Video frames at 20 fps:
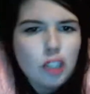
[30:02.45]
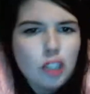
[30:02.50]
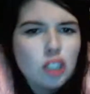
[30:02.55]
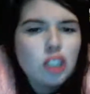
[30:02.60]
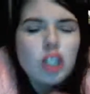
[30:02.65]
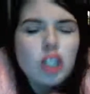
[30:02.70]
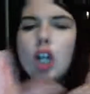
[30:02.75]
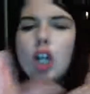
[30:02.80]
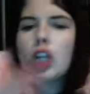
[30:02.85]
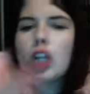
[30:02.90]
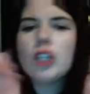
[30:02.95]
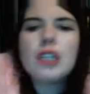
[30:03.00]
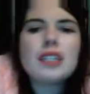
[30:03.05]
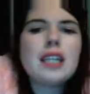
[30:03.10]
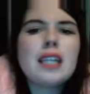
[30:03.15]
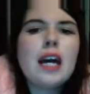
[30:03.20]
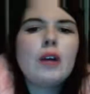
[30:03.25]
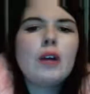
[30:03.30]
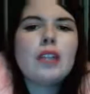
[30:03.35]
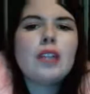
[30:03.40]
Just turn the
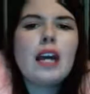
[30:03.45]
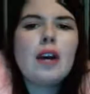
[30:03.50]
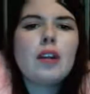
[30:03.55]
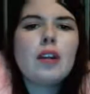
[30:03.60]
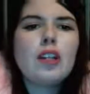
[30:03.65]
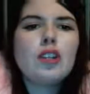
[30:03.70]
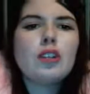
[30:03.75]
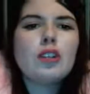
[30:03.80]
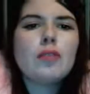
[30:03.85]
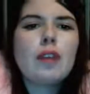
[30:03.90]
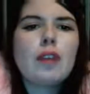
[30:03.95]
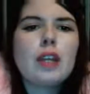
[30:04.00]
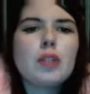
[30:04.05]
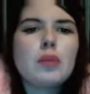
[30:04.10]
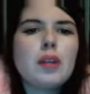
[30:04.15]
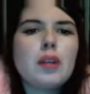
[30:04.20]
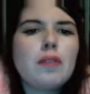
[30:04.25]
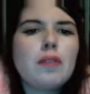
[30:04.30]
sound down on your device